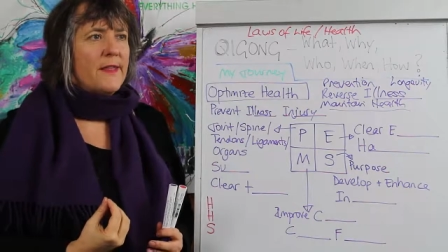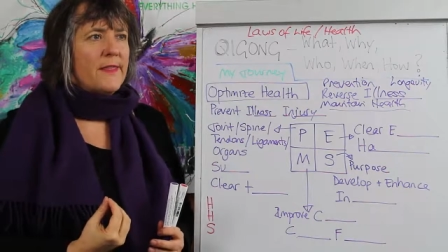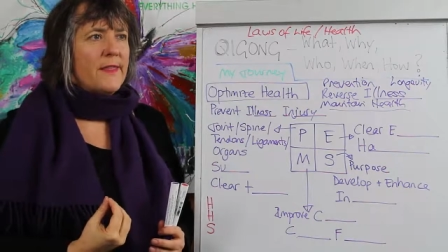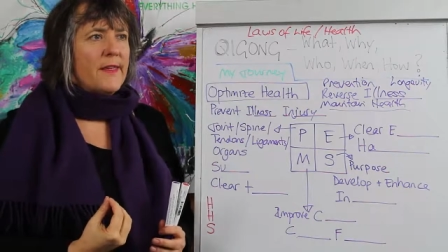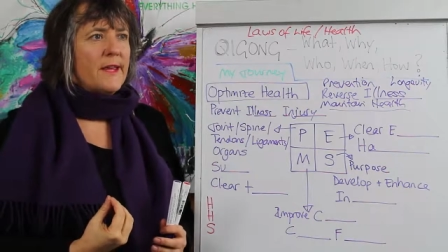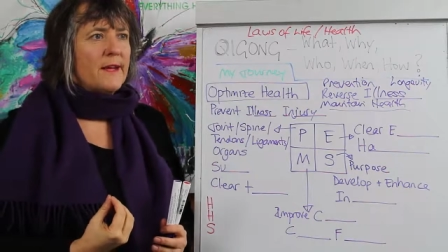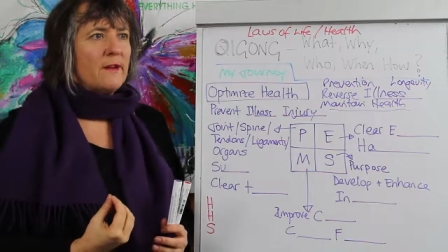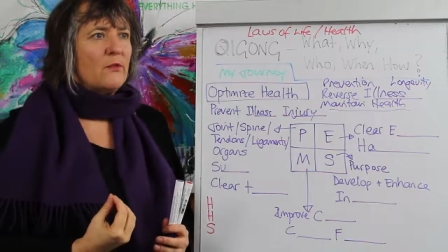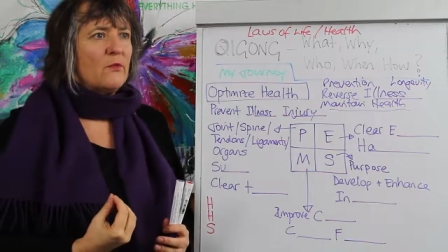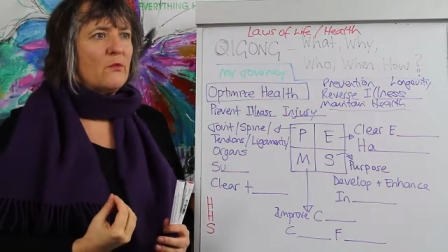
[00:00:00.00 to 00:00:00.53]

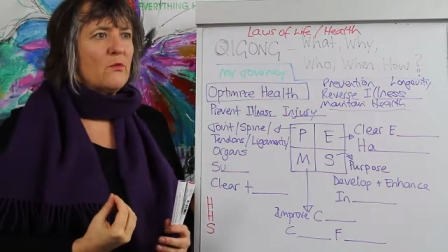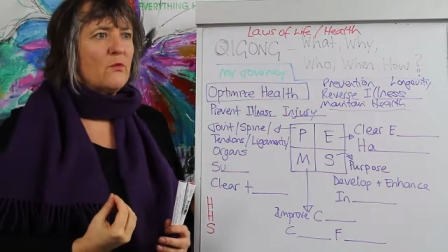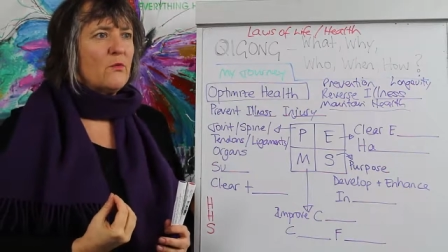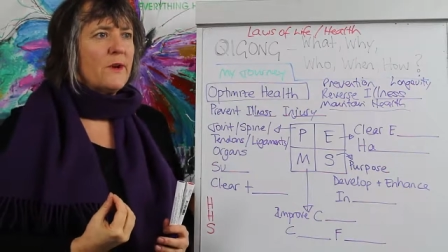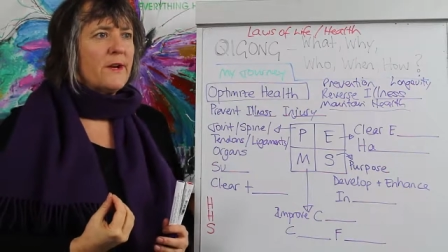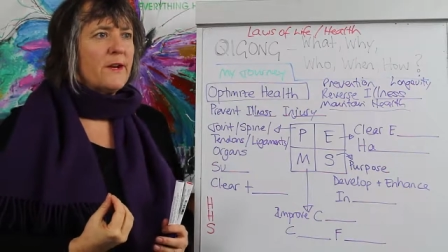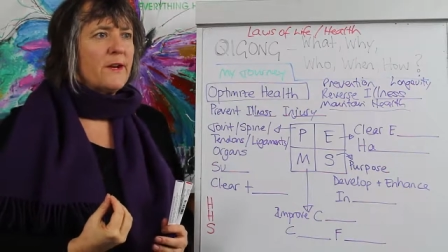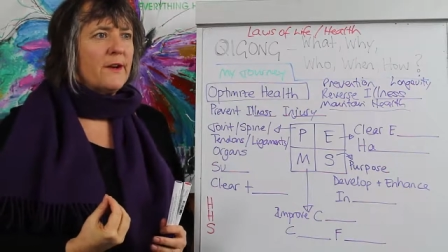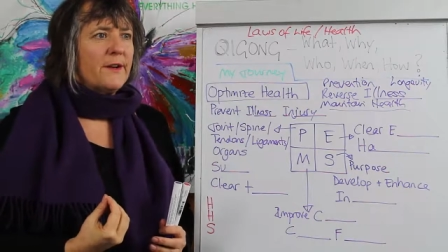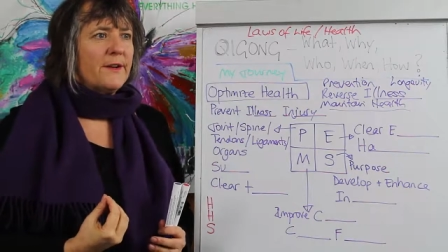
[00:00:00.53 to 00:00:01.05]
then
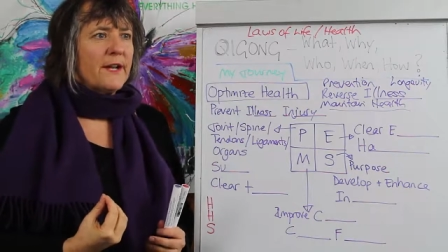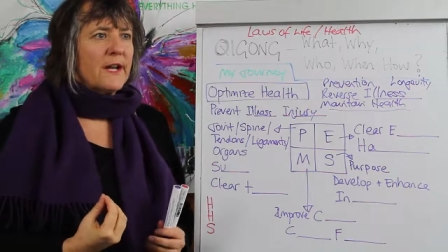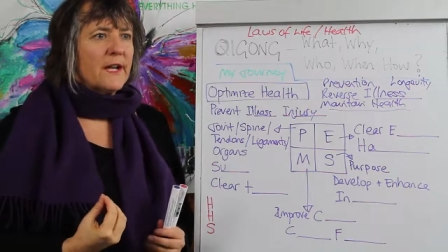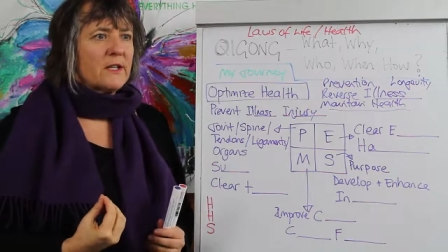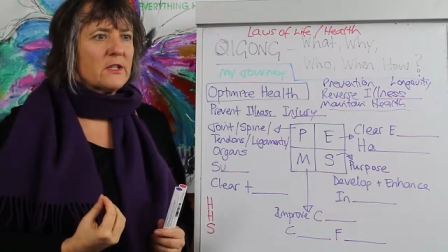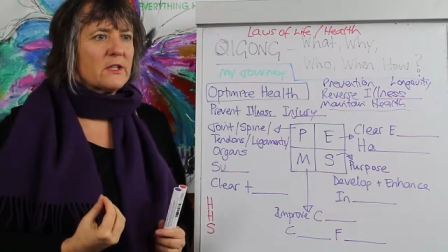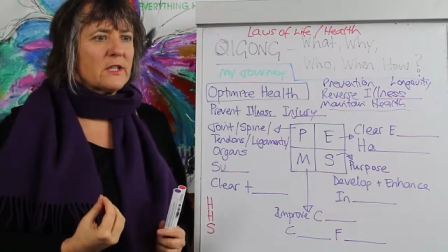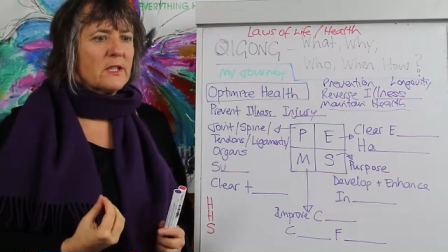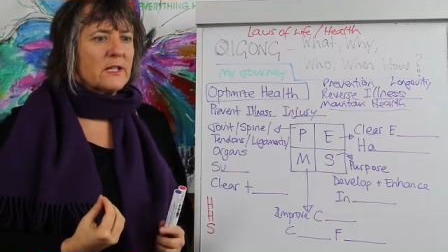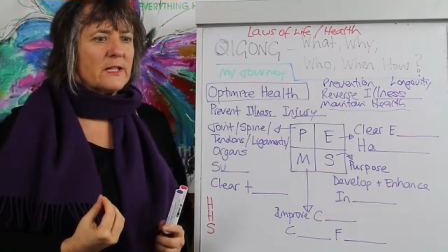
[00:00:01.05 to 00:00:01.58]
we're going to
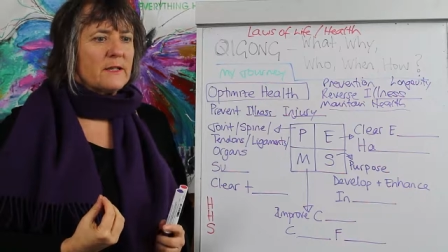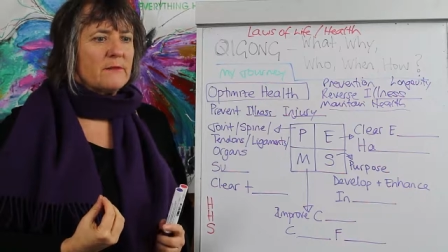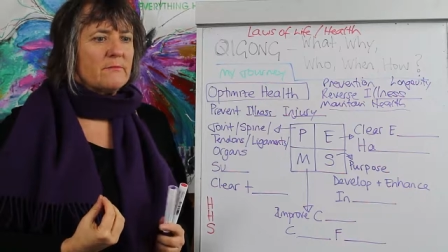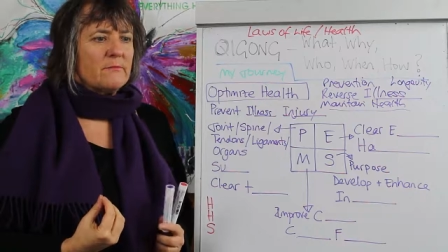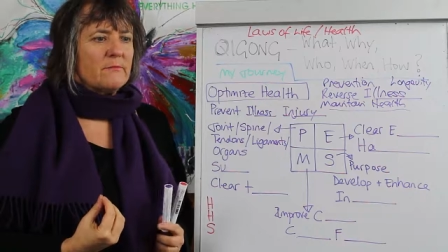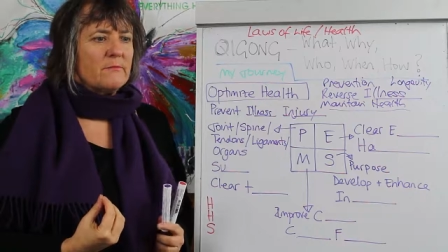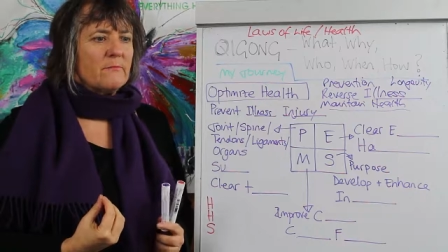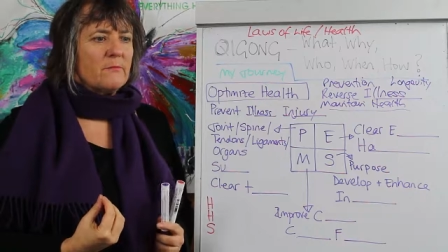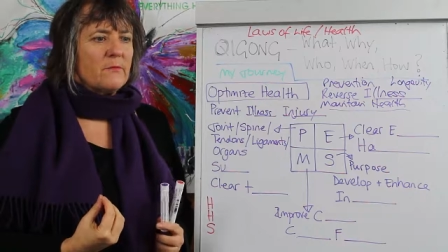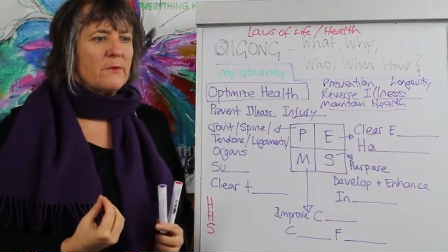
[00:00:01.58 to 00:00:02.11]
actually
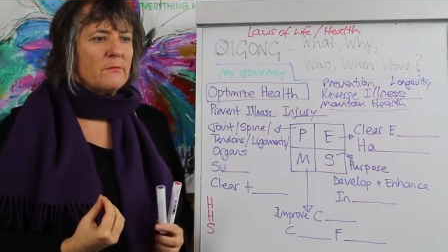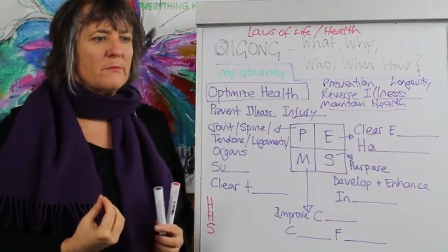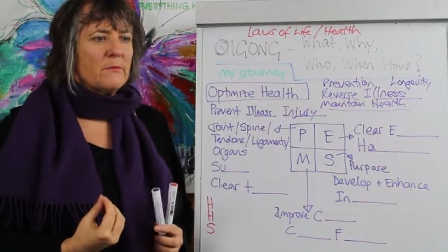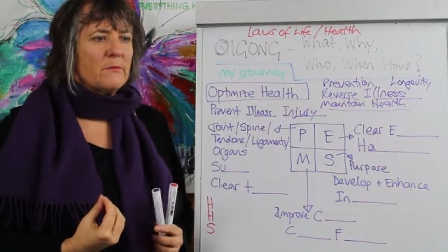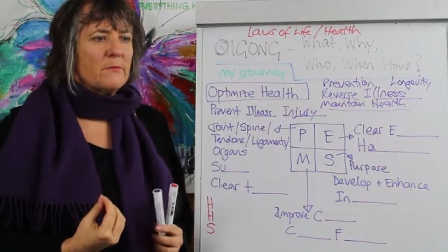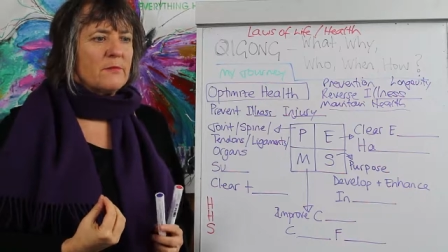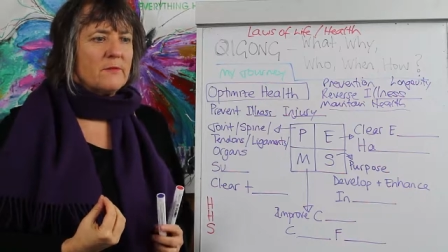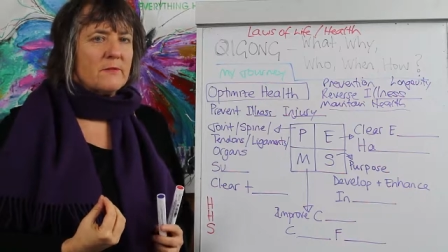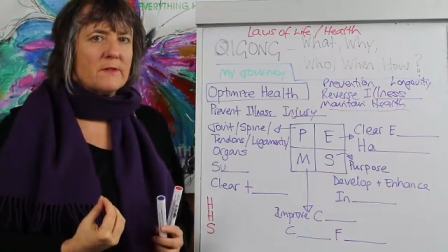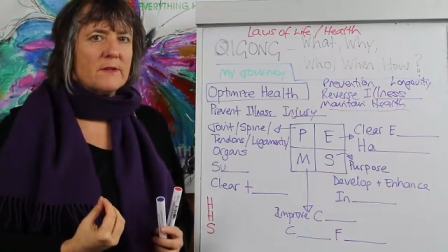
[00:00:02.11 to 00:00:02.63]

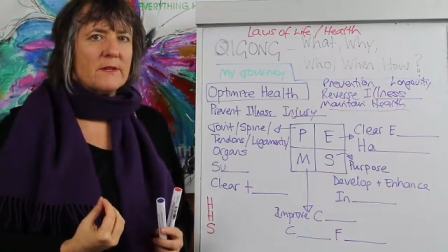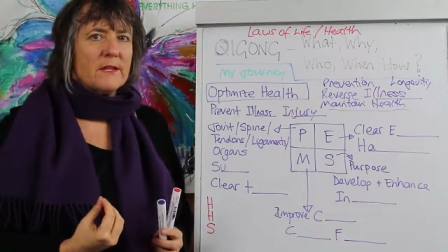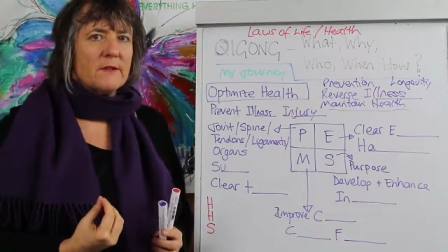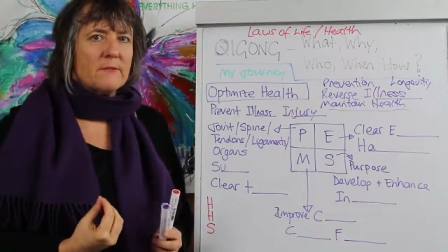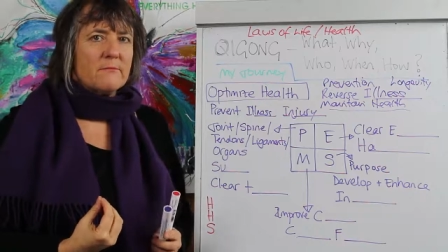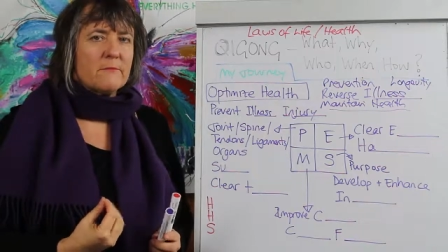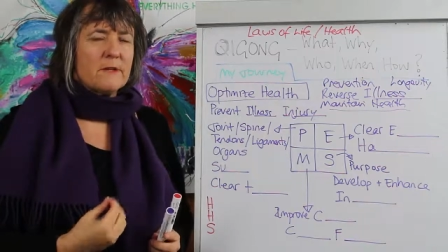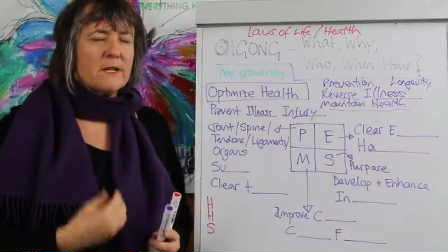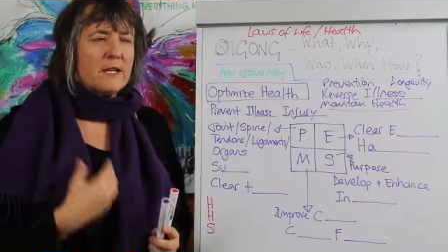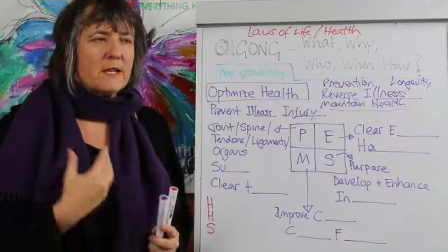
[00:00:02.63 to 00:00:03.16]

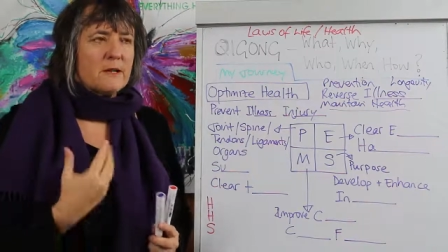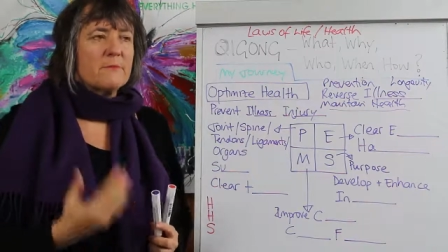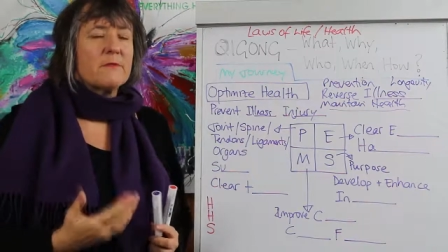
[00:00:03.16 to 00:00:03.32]
we're going